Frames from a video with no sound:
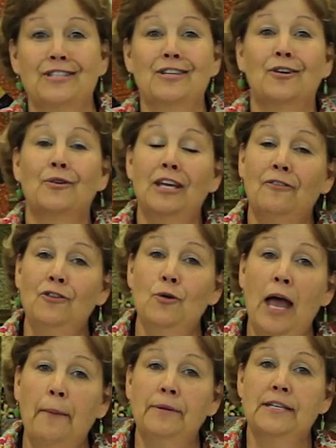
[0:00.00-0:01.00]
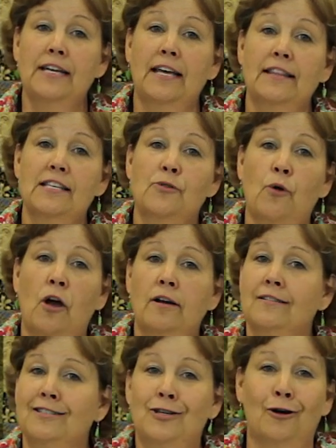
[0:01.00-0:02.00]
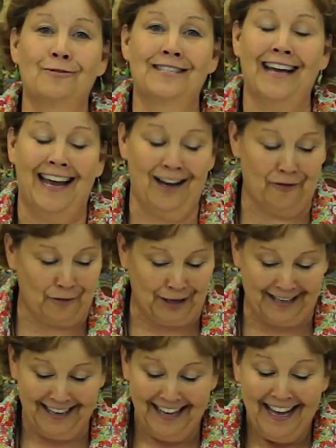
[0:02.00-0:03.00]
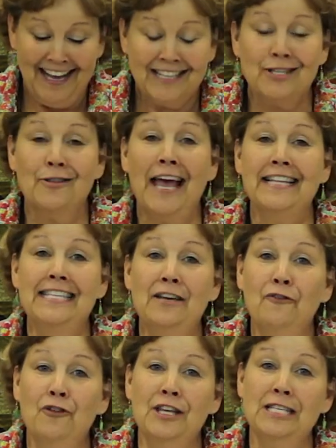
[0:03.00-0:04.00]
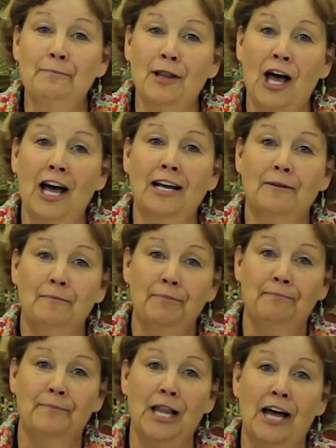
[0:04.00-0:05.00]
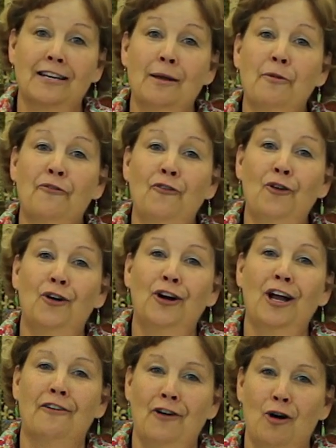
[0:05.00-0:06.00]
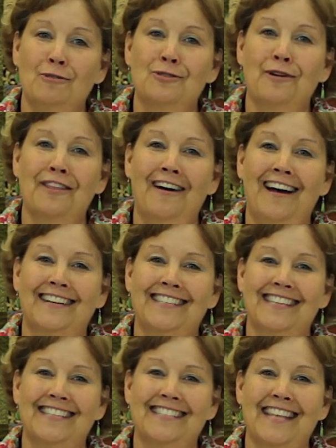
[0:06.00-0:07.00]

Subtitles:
So if you happen to cut this wrong, don't die over it. So that's it for this block number 4 of Home is Where the Haunt Is.